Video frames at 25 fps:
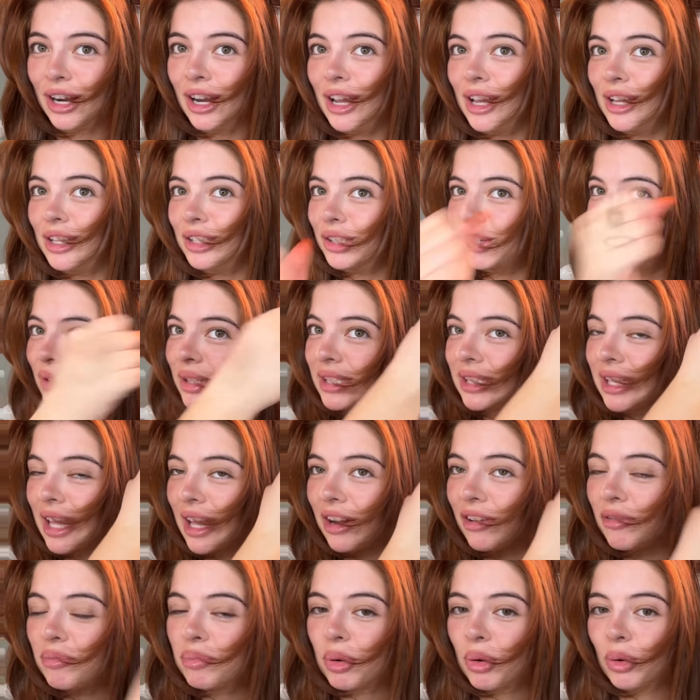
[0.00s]
So instead
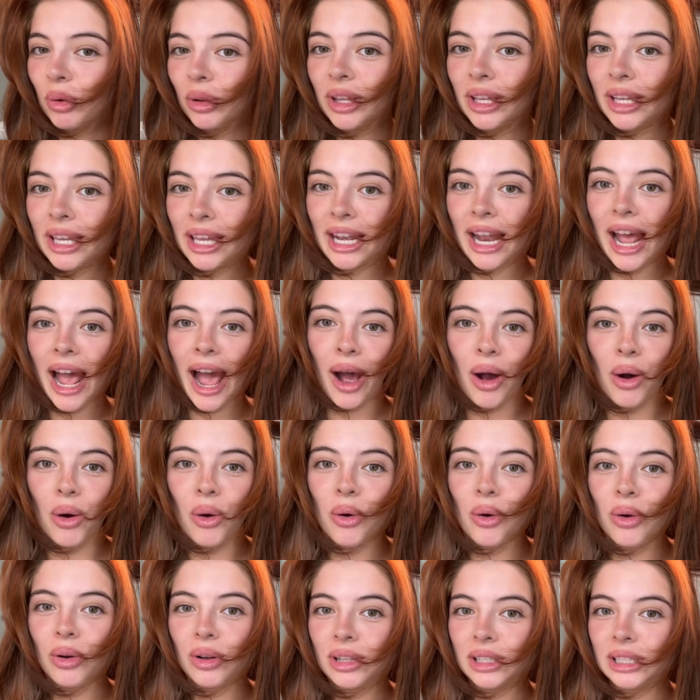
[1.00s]
of pulling it
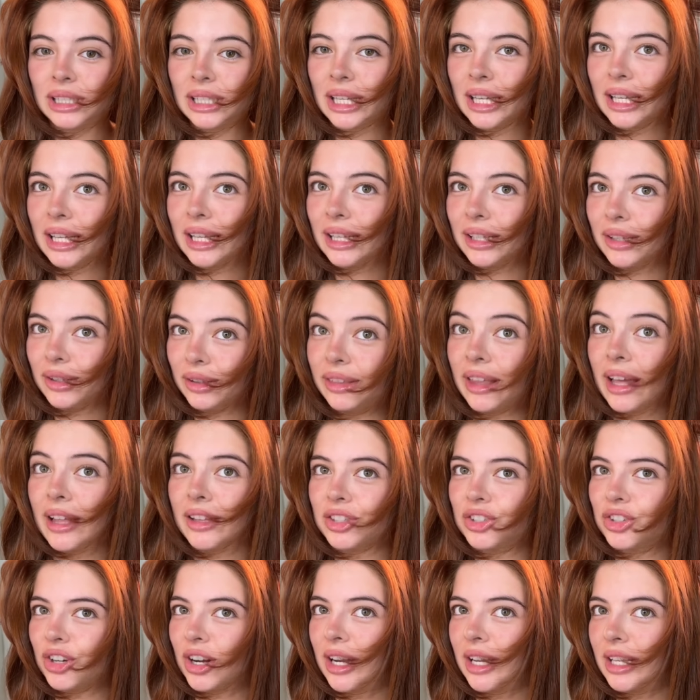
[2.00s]
out, that
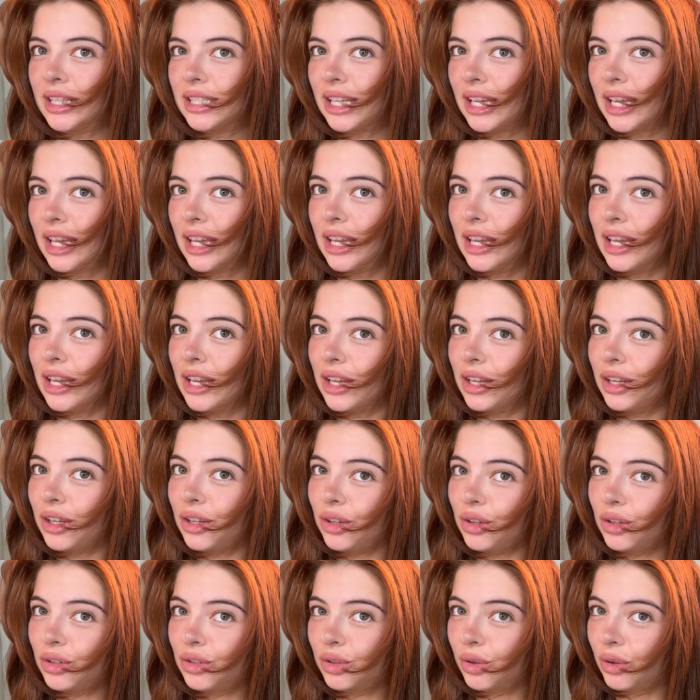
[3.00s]
straightens it, you
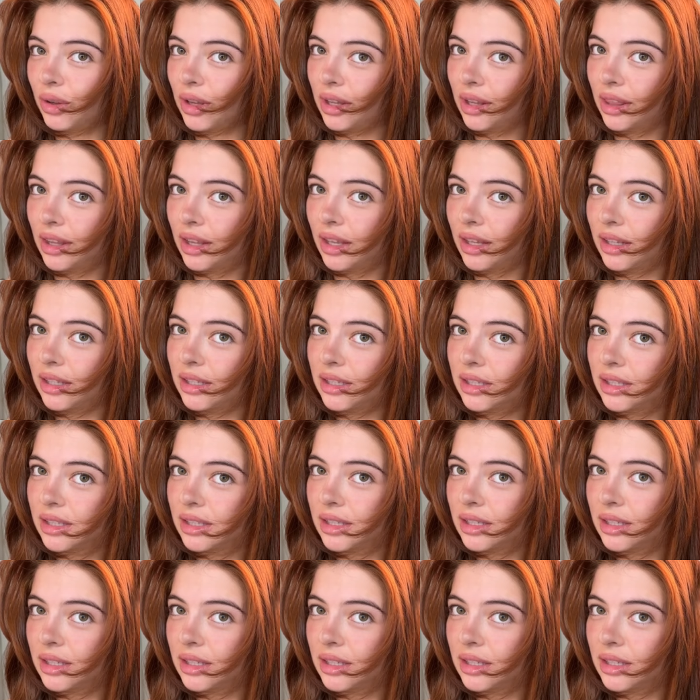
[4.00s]
just go like this.